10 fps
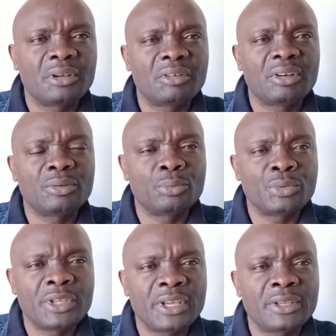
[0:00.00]
and
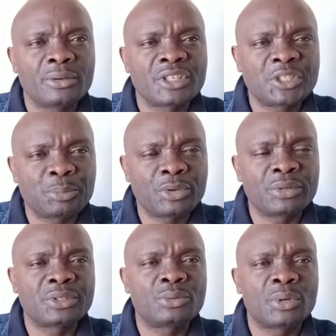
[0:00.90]
where your
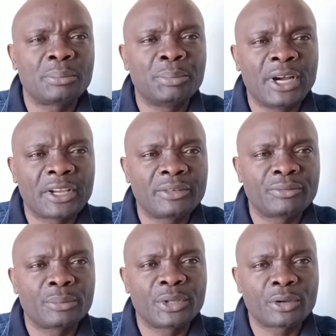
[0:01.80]
experience you are bagging
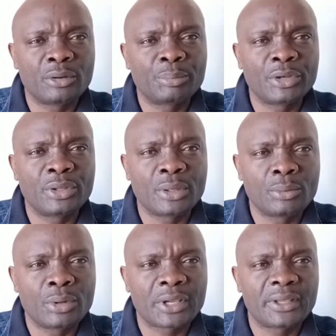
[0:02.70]
from the company you are
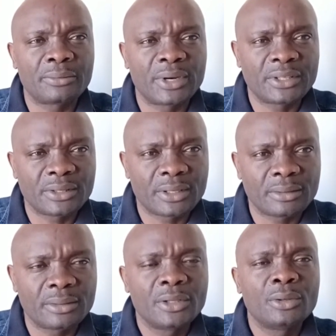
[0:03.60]
working right
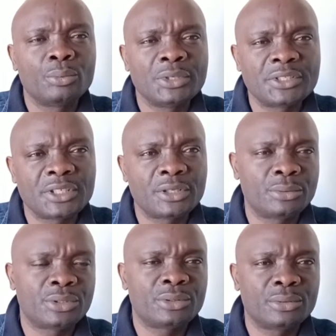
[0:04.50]
now will take you
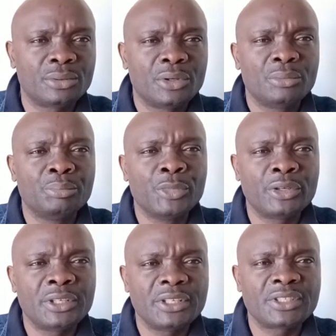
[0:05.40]
to.
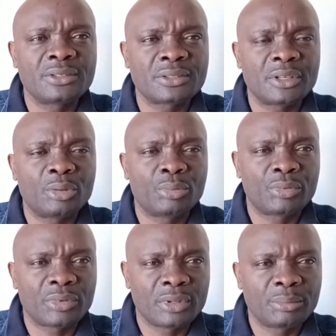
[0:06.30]
Money is not
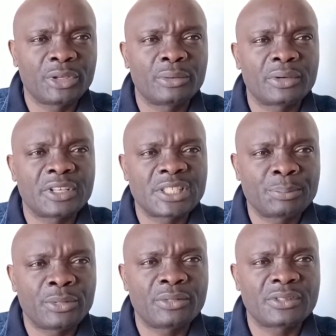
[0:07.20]
everything, but your
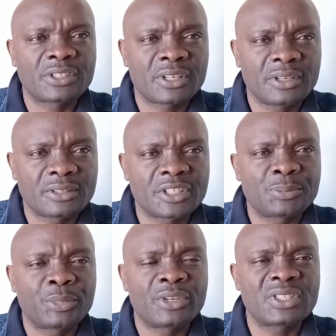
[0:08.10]
experience can.
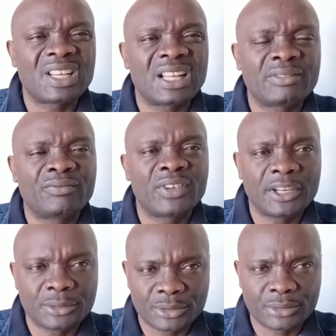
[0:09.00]
Experience add
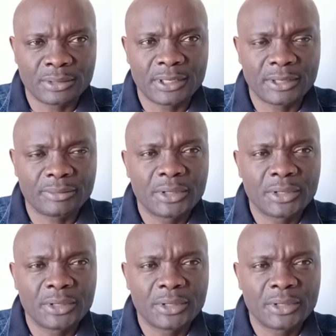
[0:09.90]
value to your life.